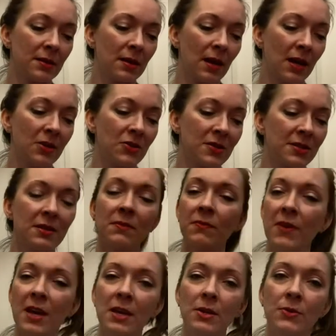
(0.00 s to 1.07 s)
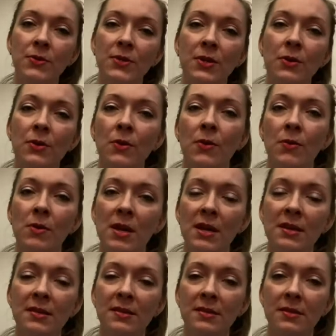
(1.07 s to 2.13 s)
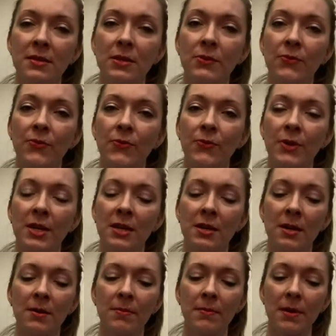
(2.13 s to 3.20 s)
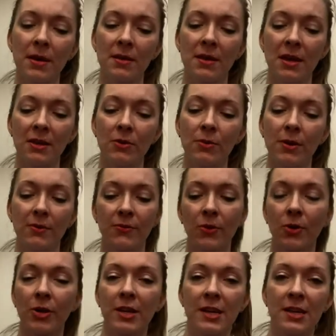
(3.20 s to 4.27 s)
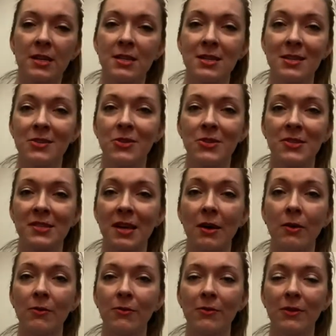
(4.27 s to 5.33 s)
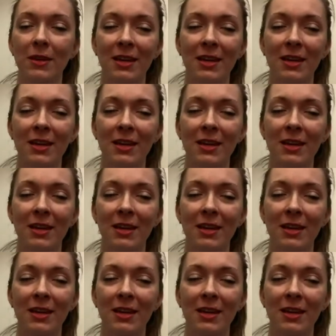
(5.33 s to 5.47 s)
I just invite you to notice the freedom that you have created in yourself,